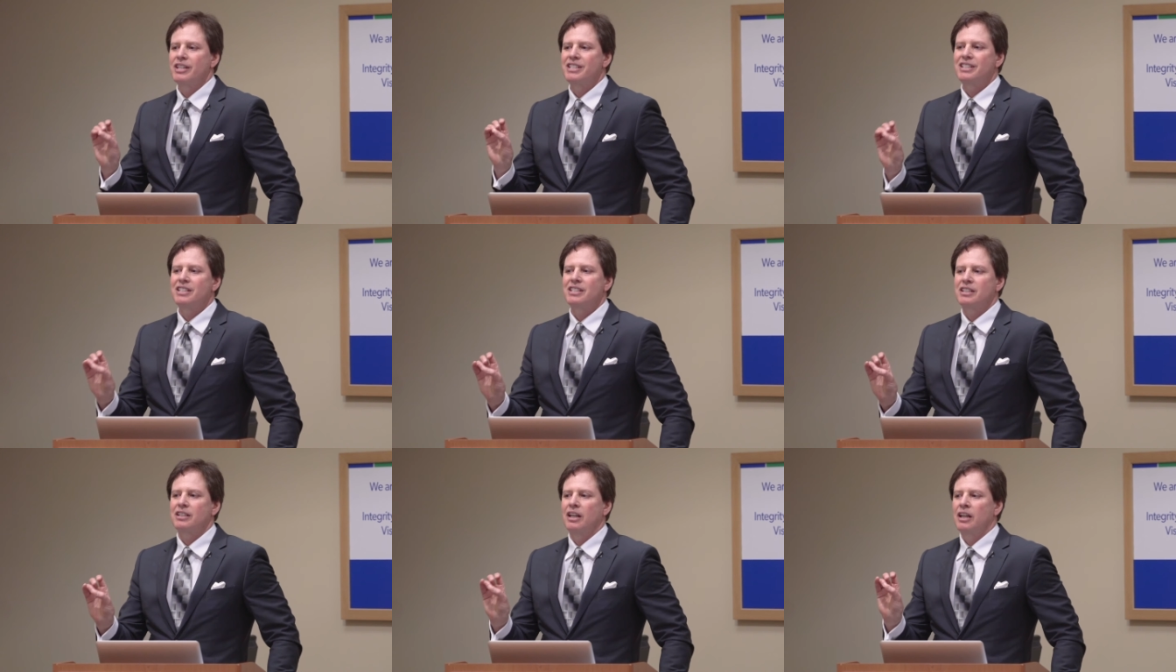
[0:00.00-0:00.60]
Now this
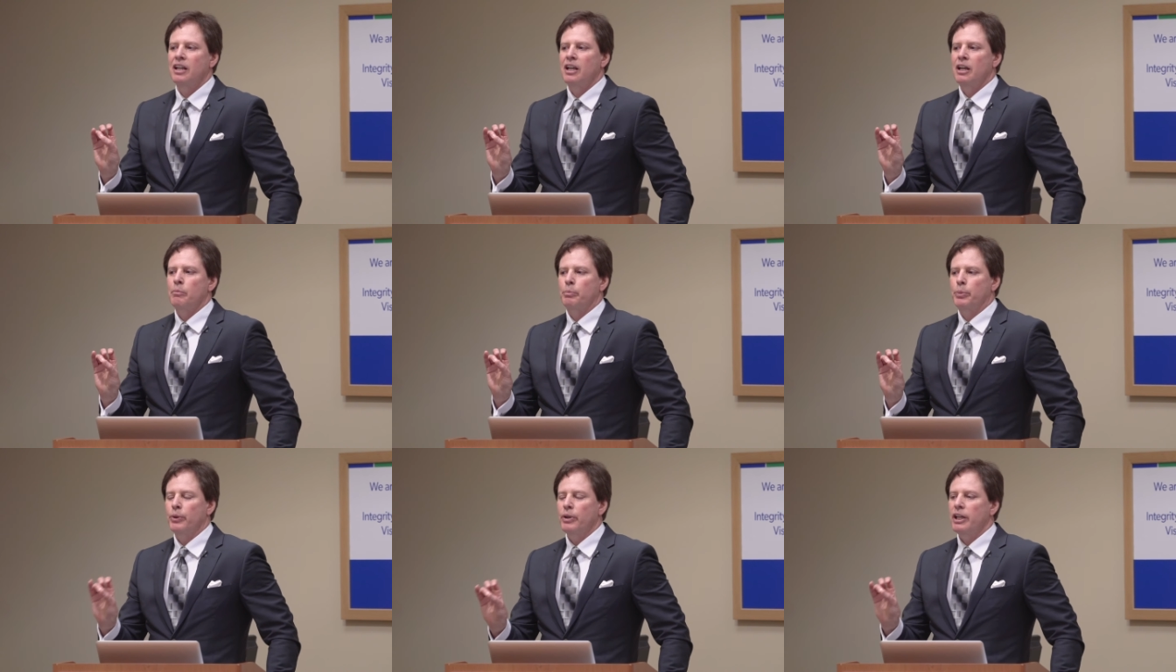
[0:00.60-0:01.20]
is
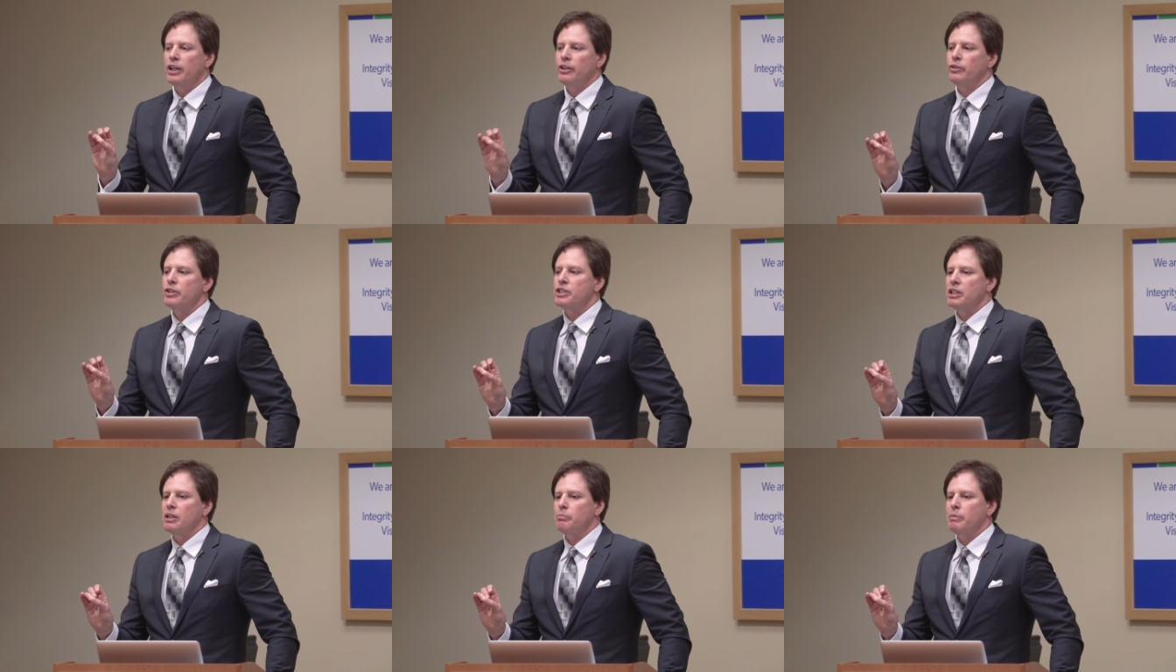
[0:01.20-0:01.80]
pretty
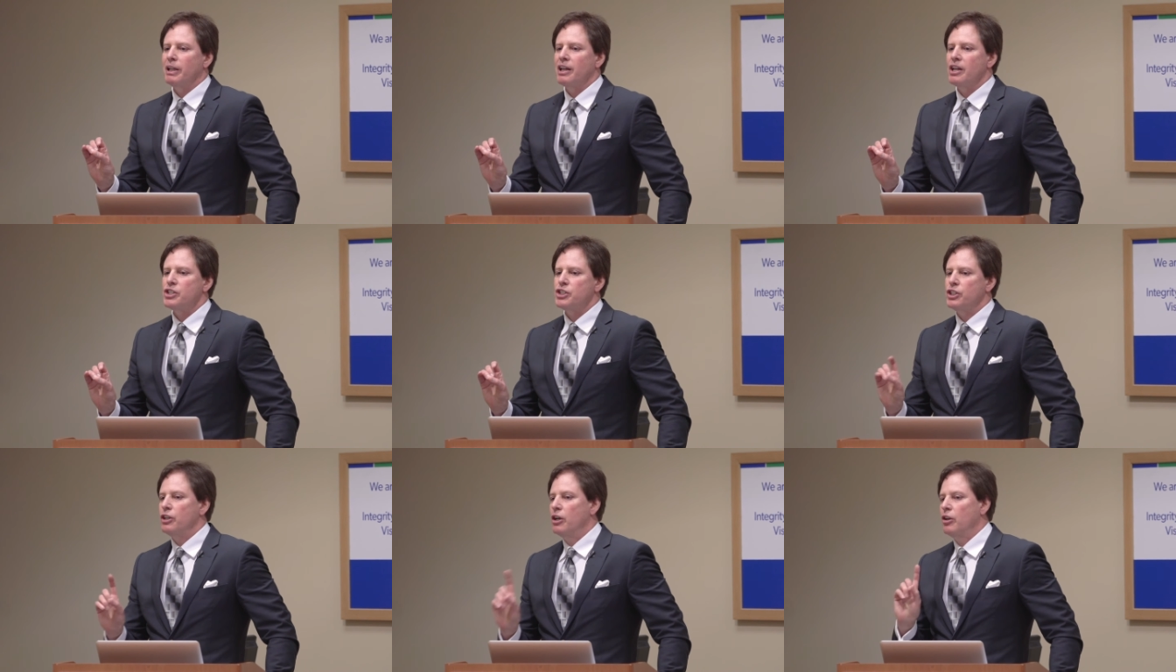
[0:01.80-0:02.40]
interesting
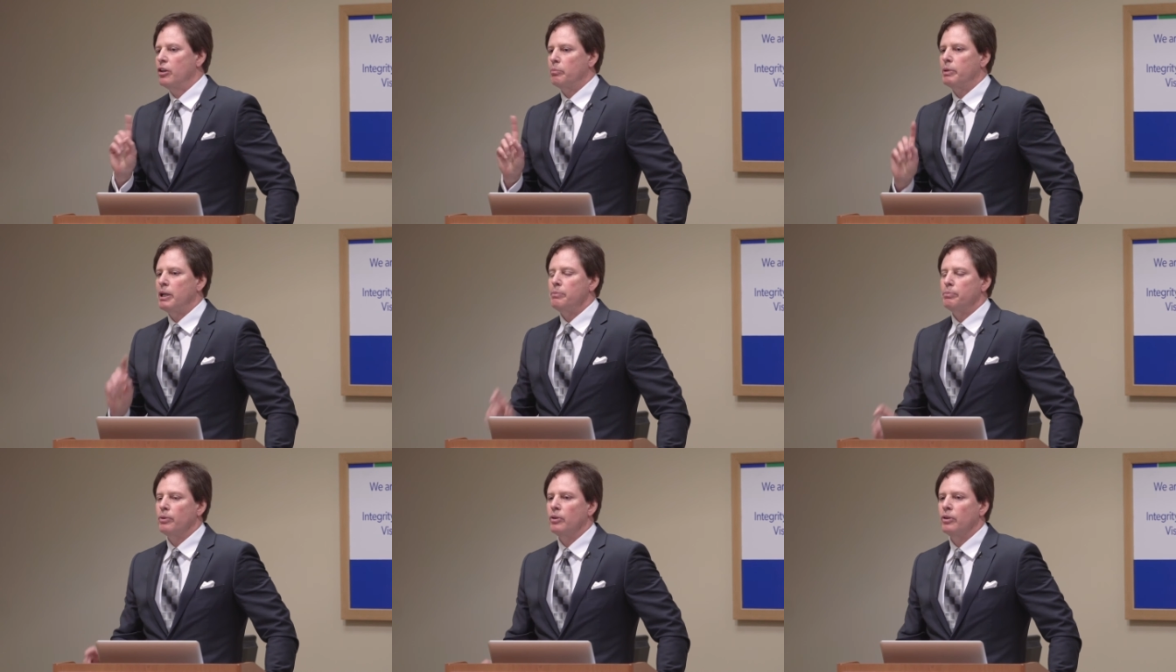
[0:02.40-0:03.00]
because you know the
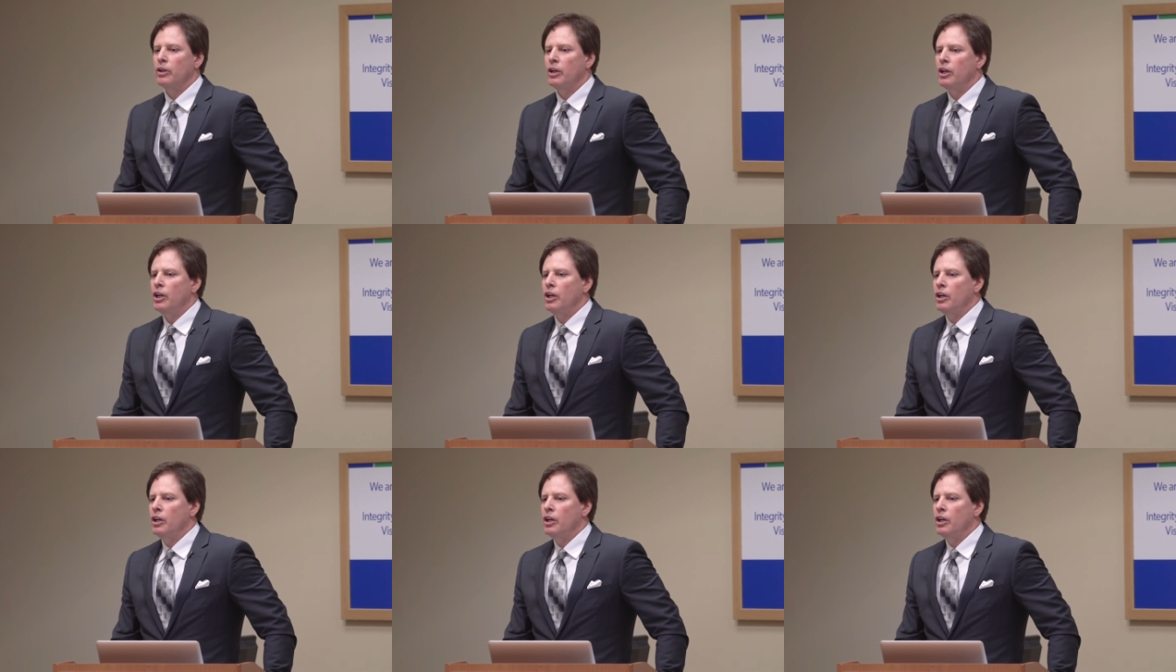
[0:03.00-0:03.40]
people